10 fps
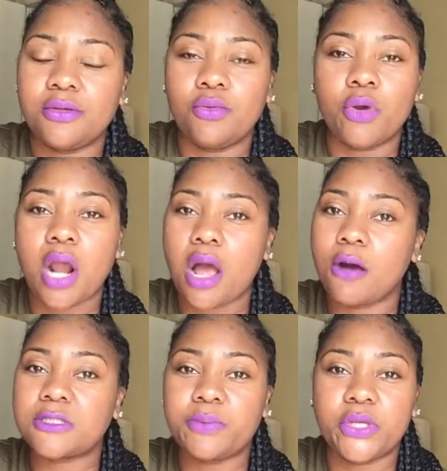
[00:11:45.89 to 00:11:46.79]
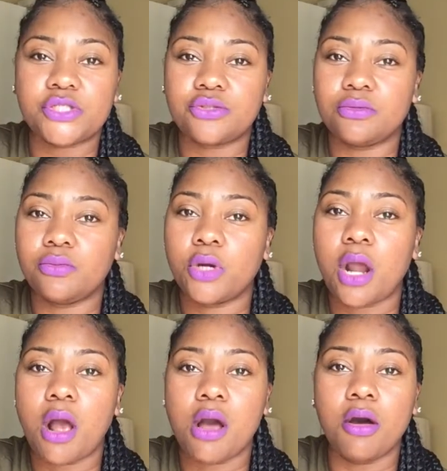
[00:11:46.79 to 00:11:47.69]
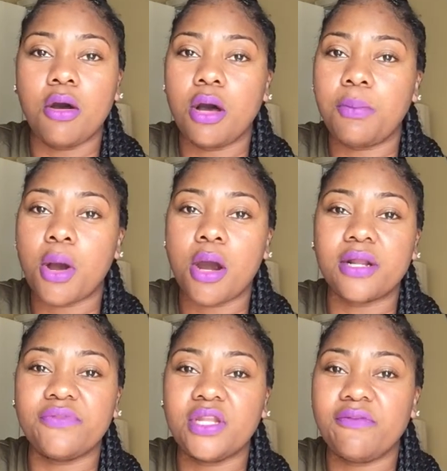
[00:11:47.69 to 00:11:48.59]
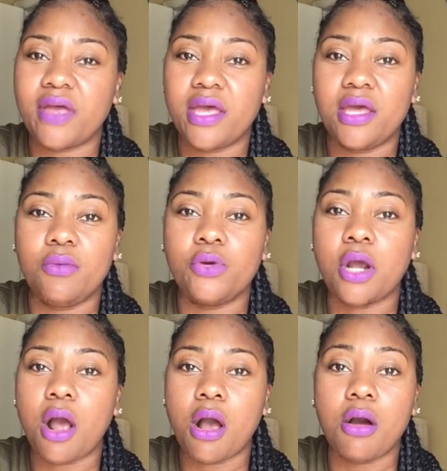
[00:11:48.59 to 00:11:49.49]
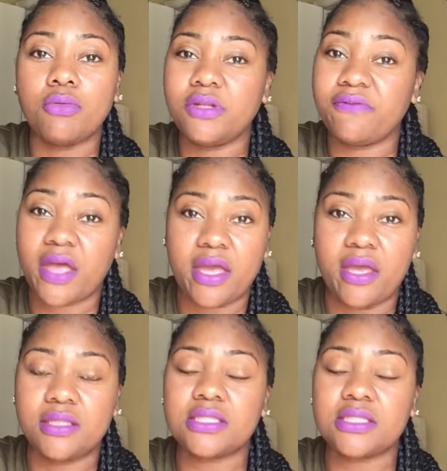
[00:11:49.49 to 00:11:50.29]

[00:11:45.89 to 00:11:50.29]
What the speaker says: We're all special. We're all a part of the divine. We're all divine.